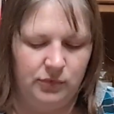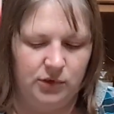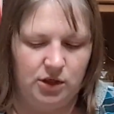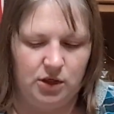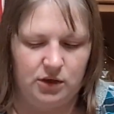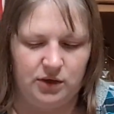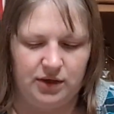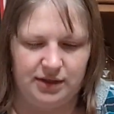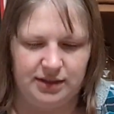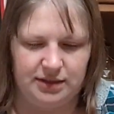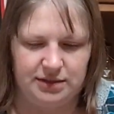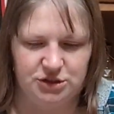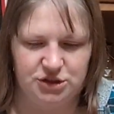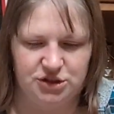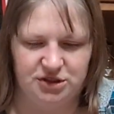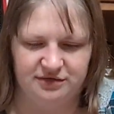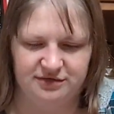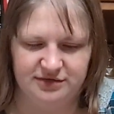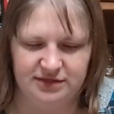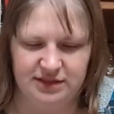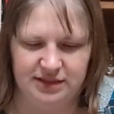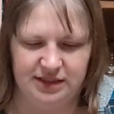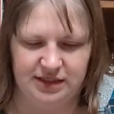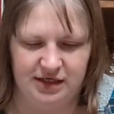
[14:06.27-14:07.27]
Okay, that's
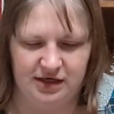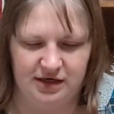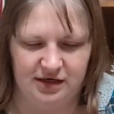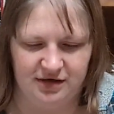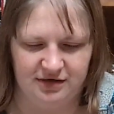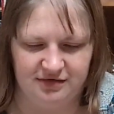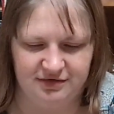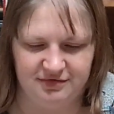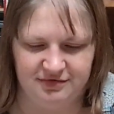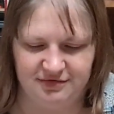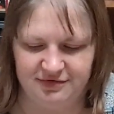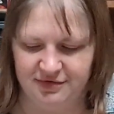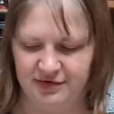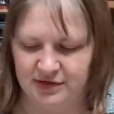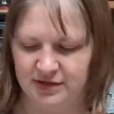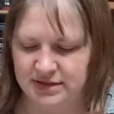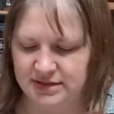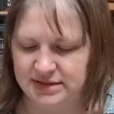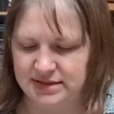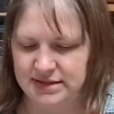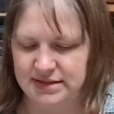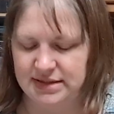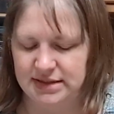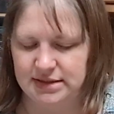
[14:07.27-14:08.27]
shuffled enough.
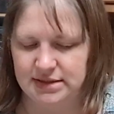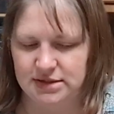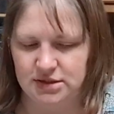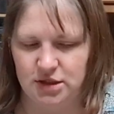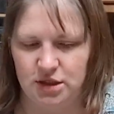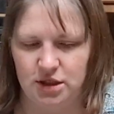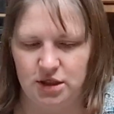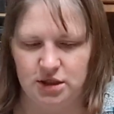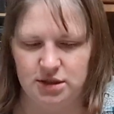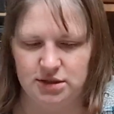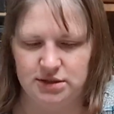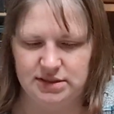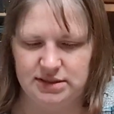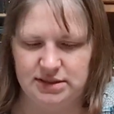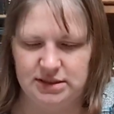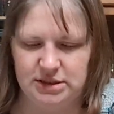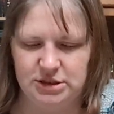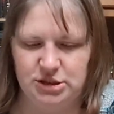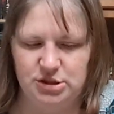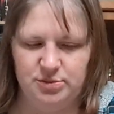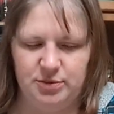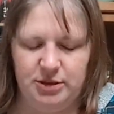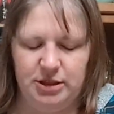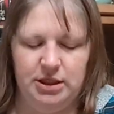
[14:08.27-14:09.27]
6 cards to
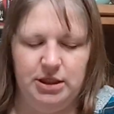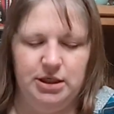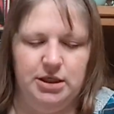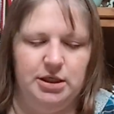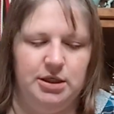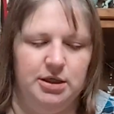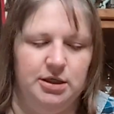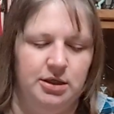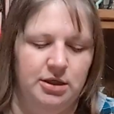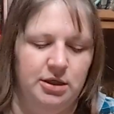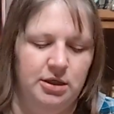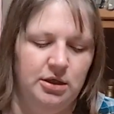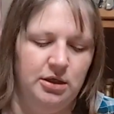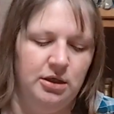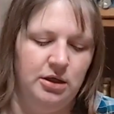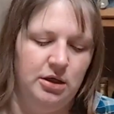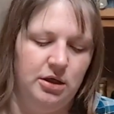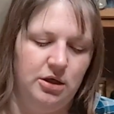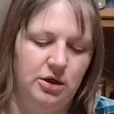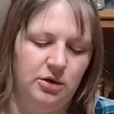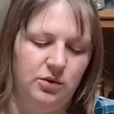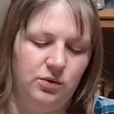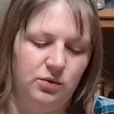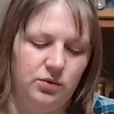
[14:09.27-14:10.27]
each player.
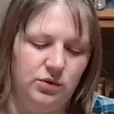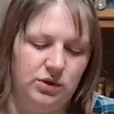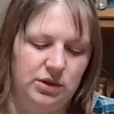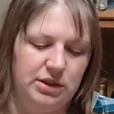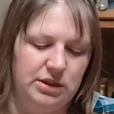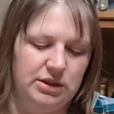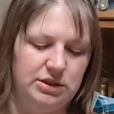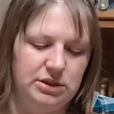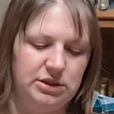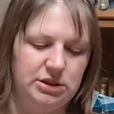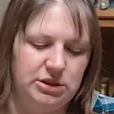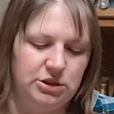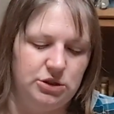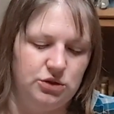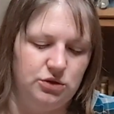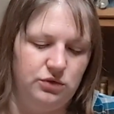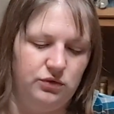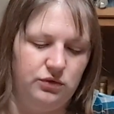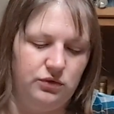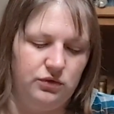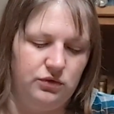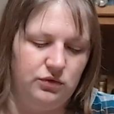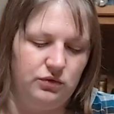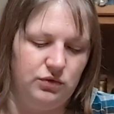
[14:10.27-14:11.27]
1, 2,
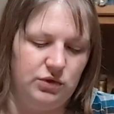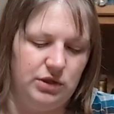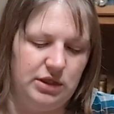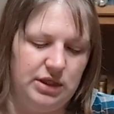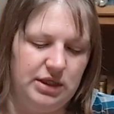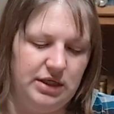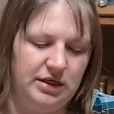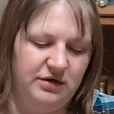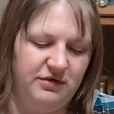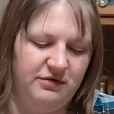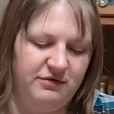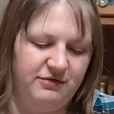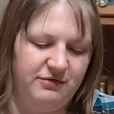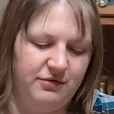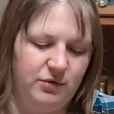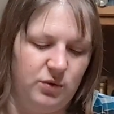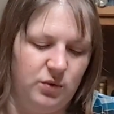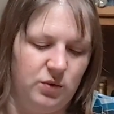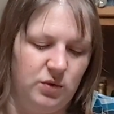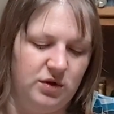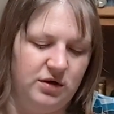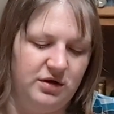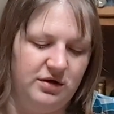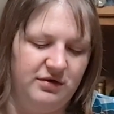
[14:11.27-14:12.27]
3,
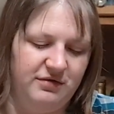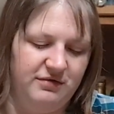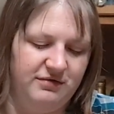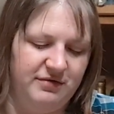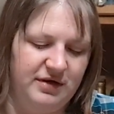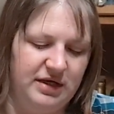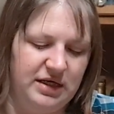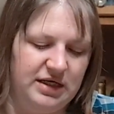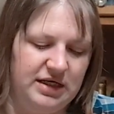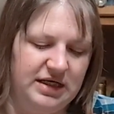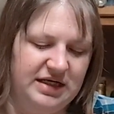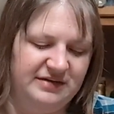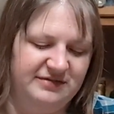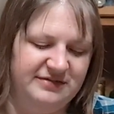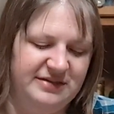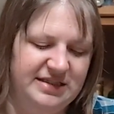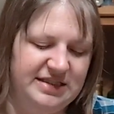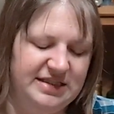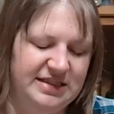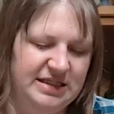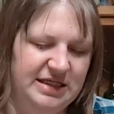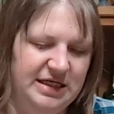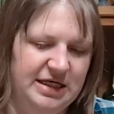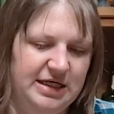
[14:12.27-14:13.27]
4, 5,
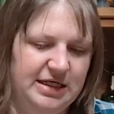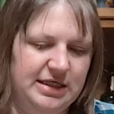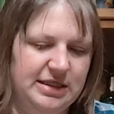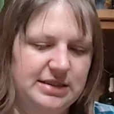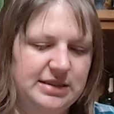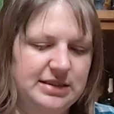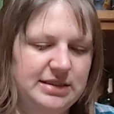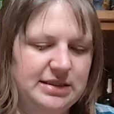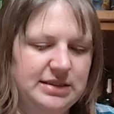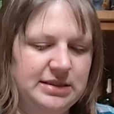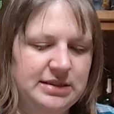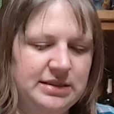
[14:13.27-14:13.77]
6.